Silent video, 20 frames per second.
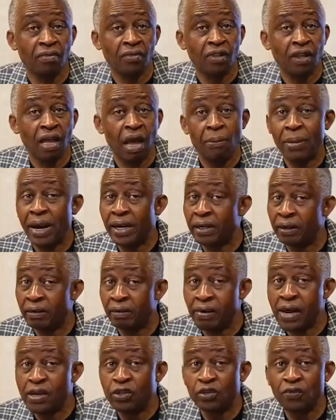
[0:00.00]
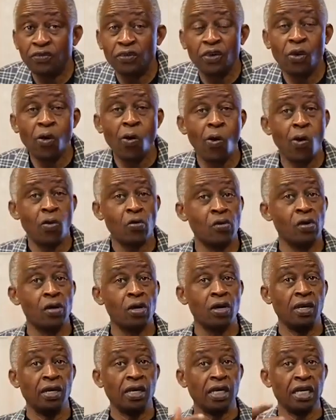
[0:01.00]
And by the grace of the Lord,
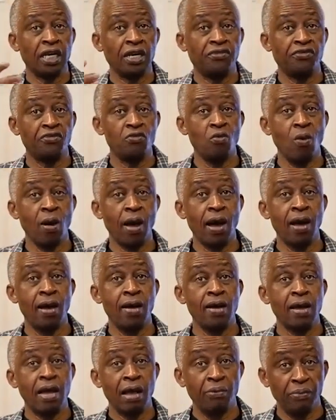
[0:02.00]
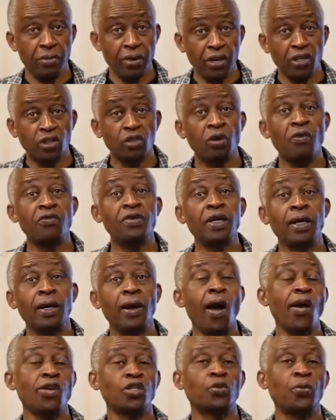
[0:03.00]
if you are a minister of the
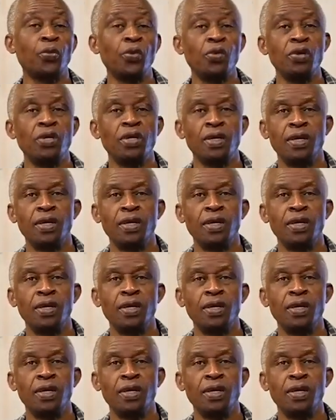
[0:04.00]
gospel,